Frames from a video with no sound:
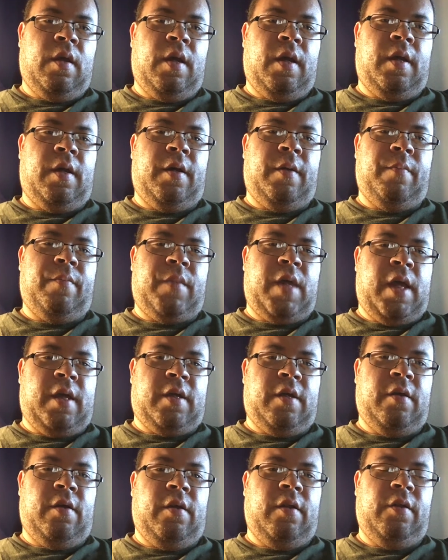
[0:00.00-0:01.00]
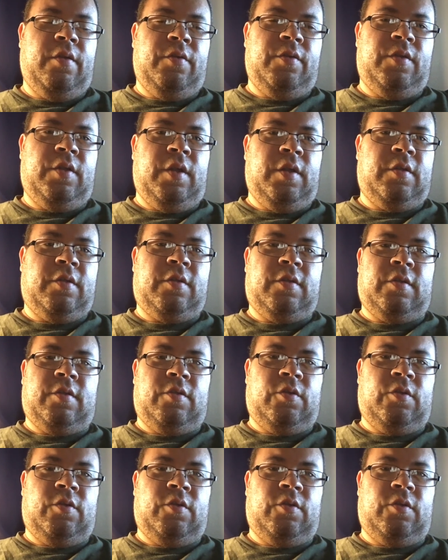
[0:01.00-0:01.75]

that concludes this